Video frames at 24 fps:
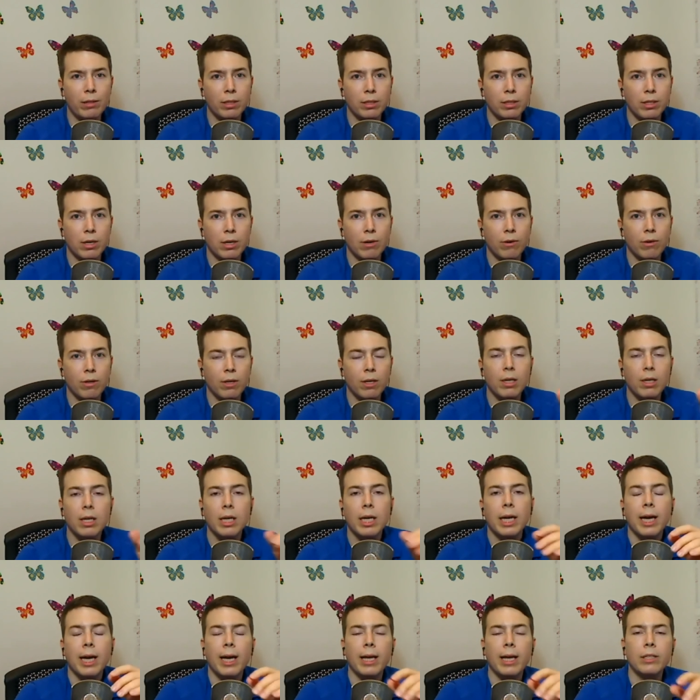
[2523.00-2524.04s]
it, you know.
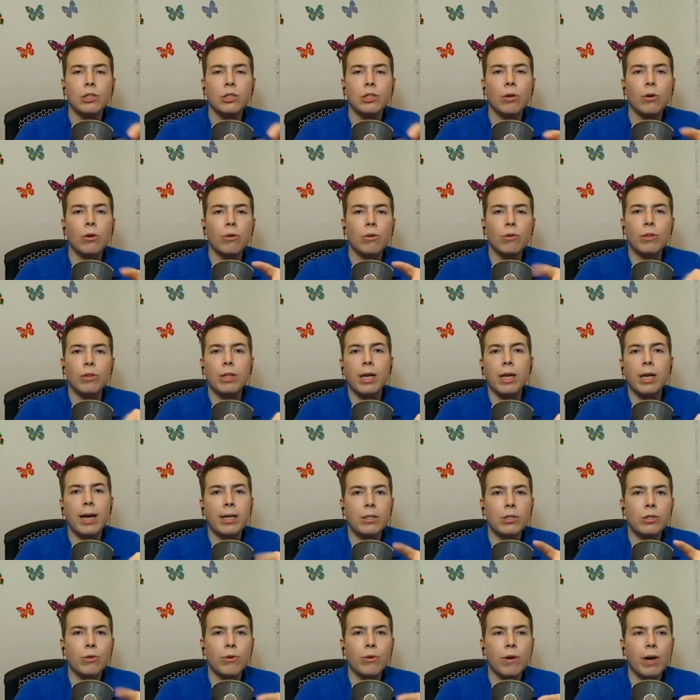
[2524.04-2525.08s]
And so
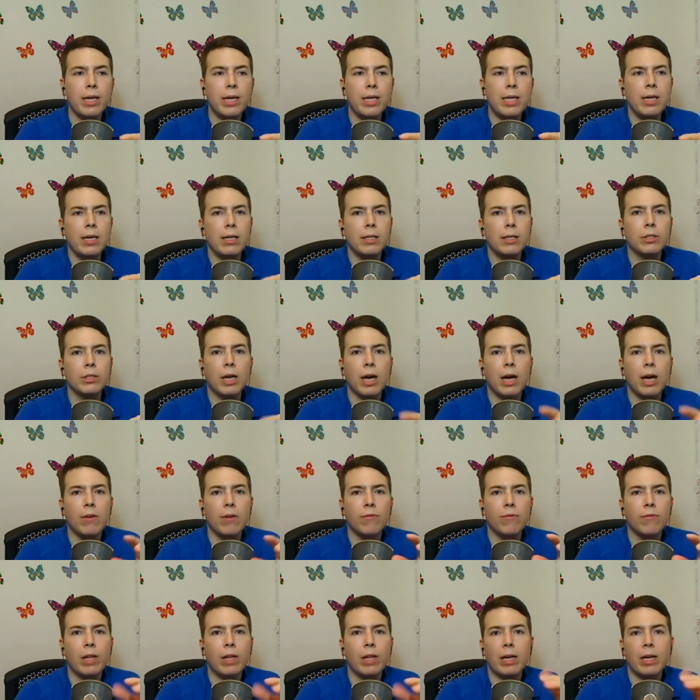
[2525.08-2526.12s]
that your idea is kind
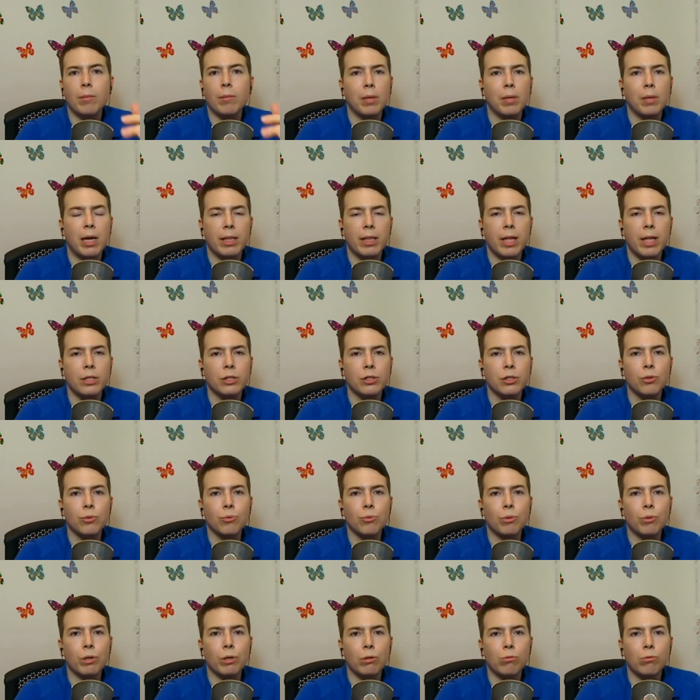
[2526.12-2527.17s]
of like applying that to the
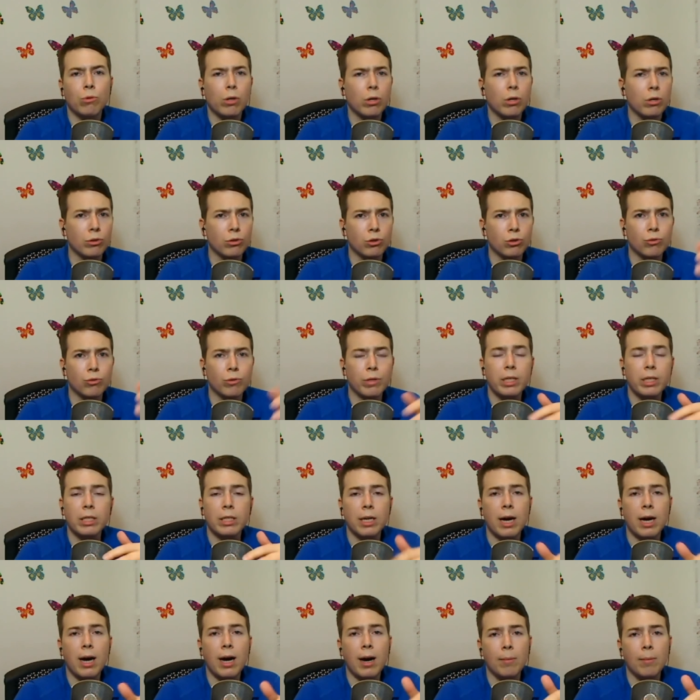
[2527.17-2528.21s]
real world. Treat
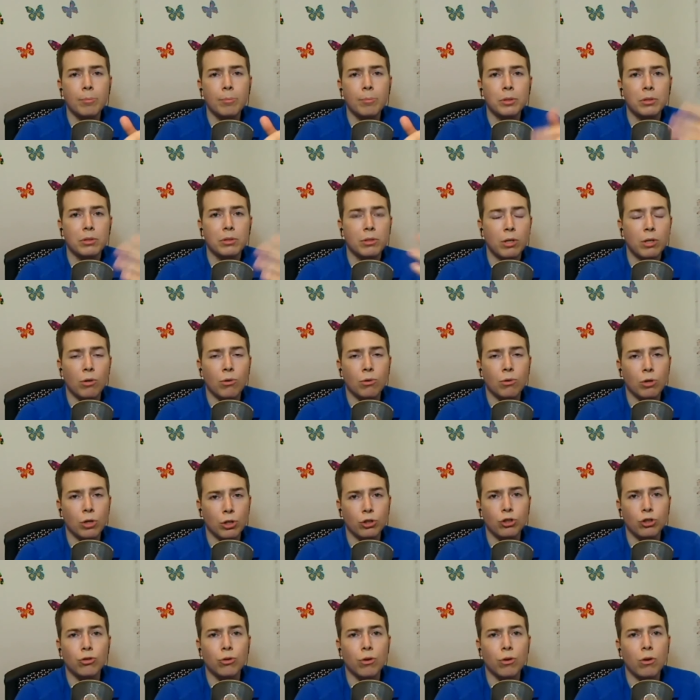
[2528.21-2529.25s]
cops, you know,
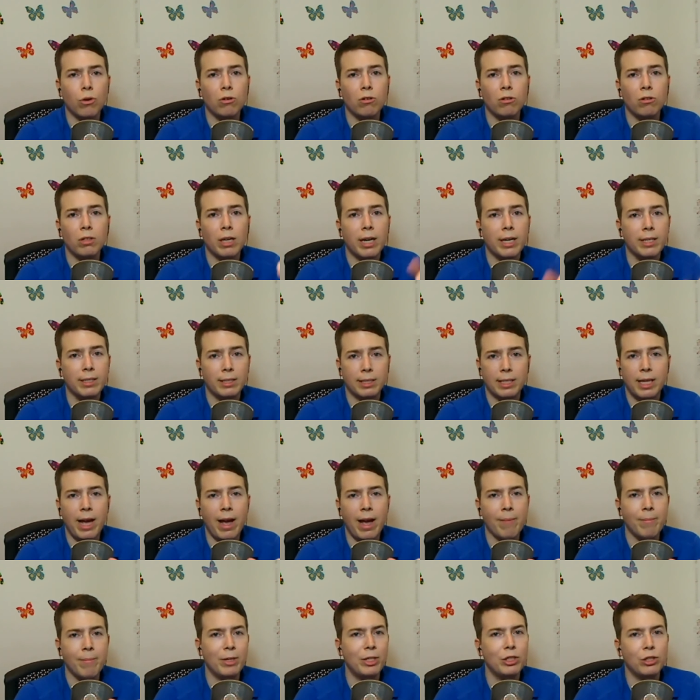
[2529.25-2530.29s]
control as
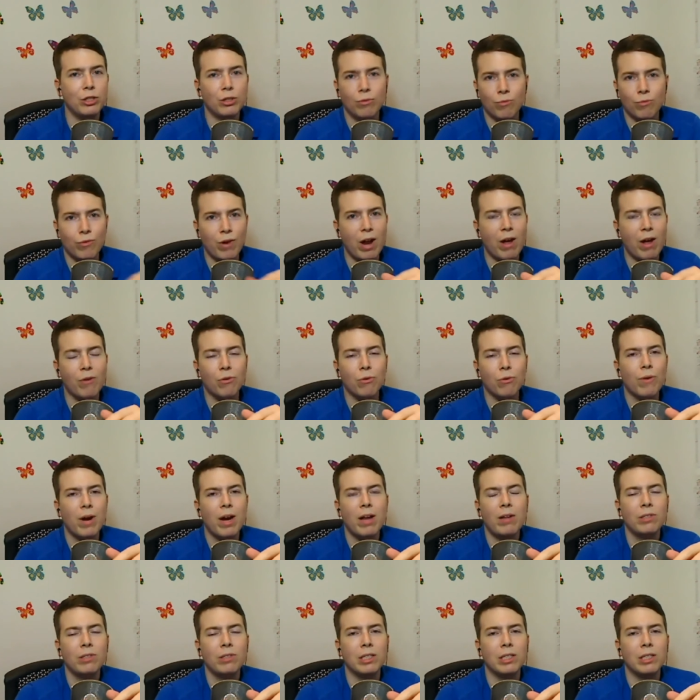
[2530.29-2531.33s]
damage and route
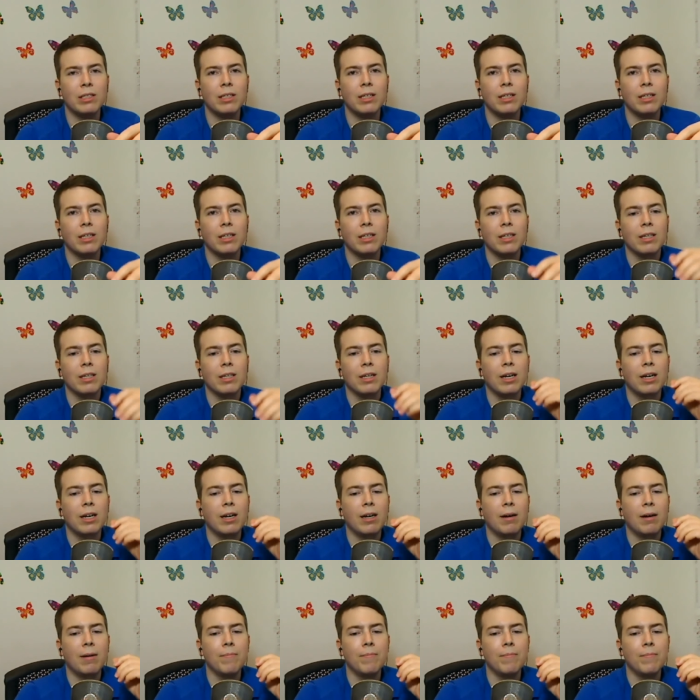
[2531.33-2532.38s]
around it.
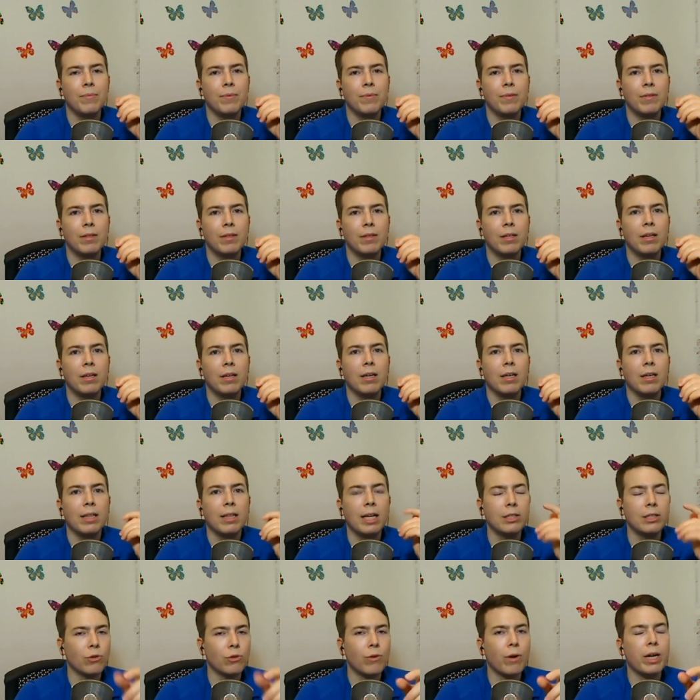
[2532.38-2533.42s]
Right.
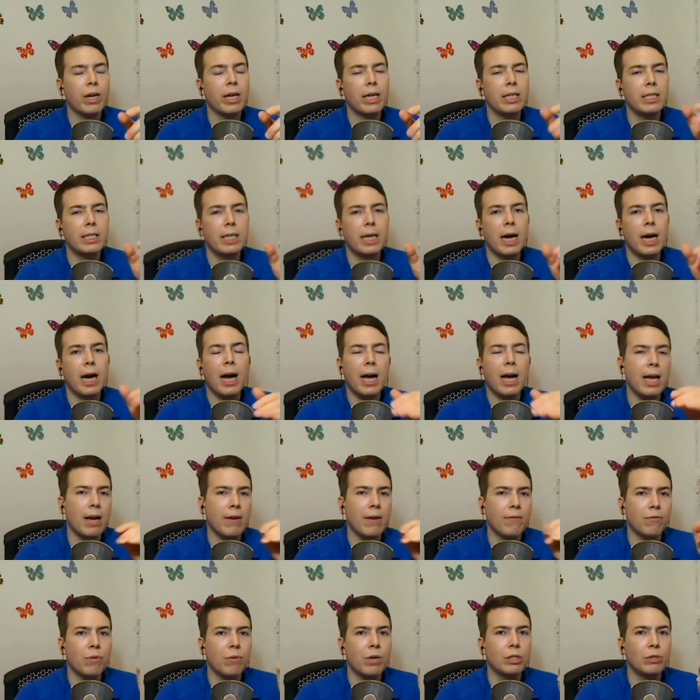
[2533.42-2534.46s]
That's a great idea. I
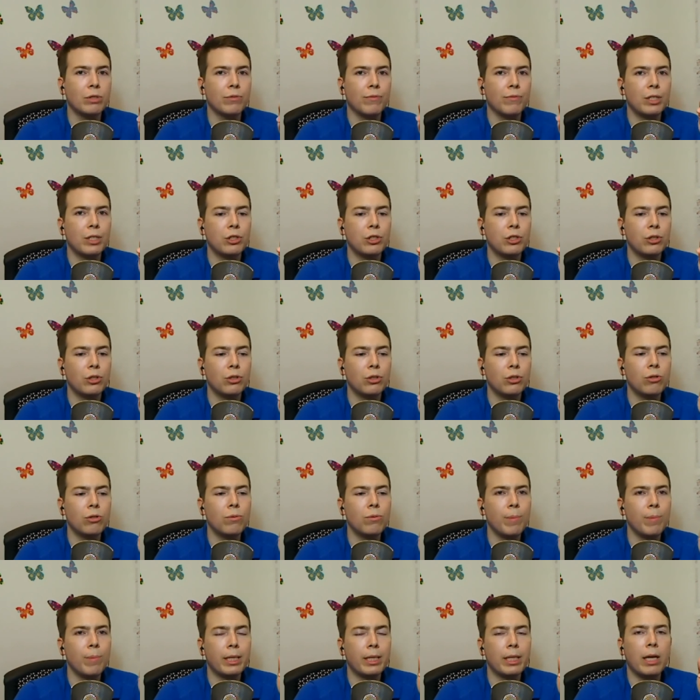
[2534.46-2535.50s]
have reservations too
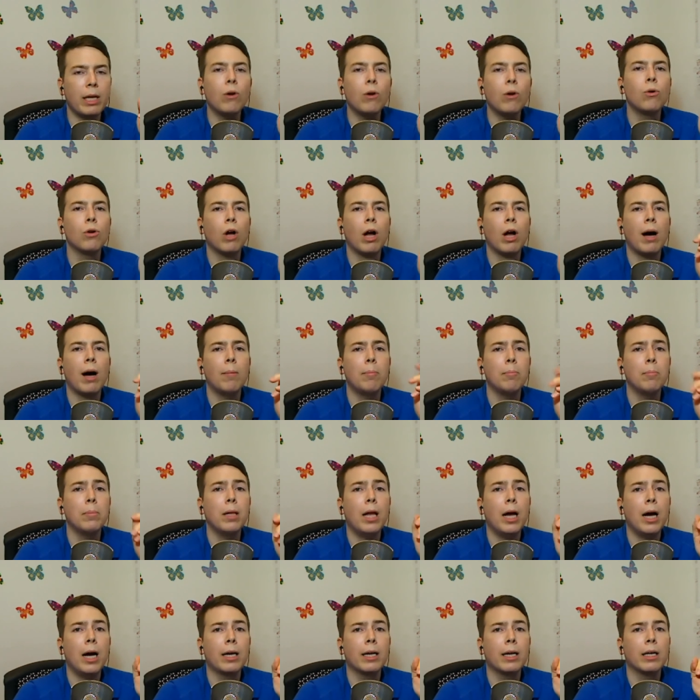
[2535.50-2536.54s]
about that whole Cop
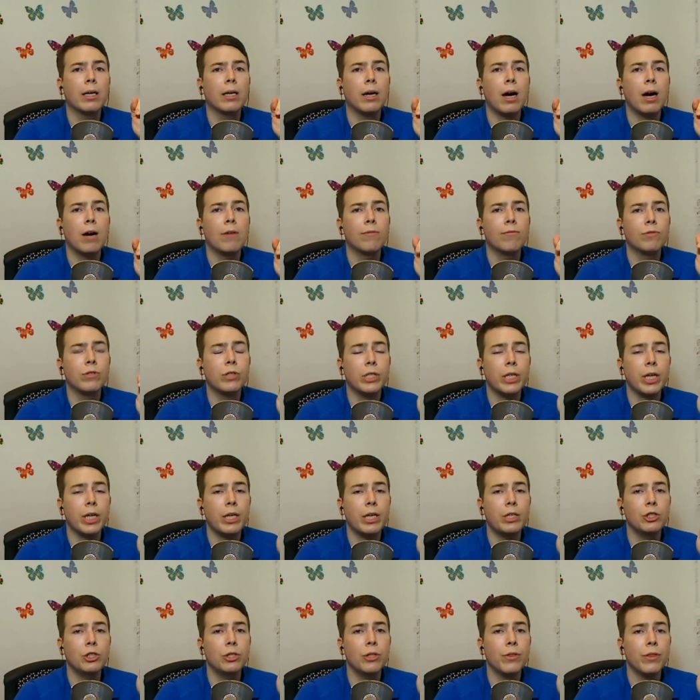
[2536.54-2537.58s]
Block and
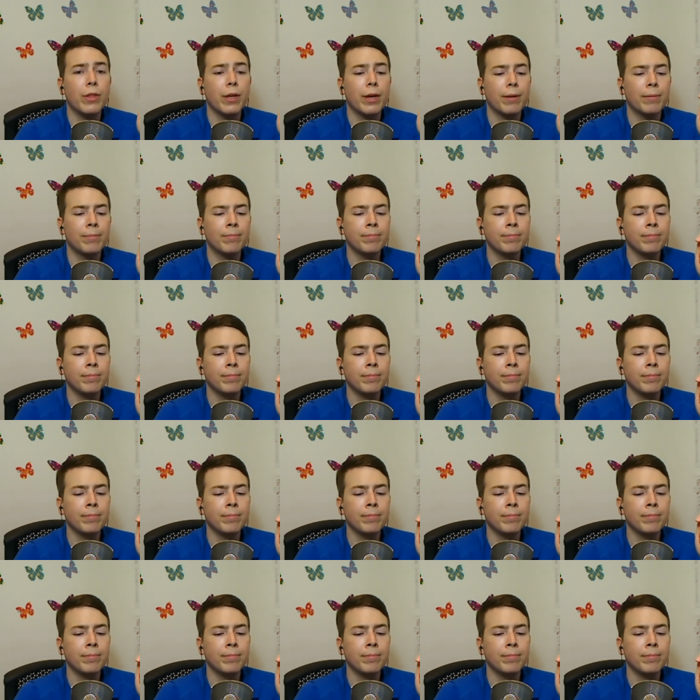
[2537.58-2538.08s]
confrontation thing.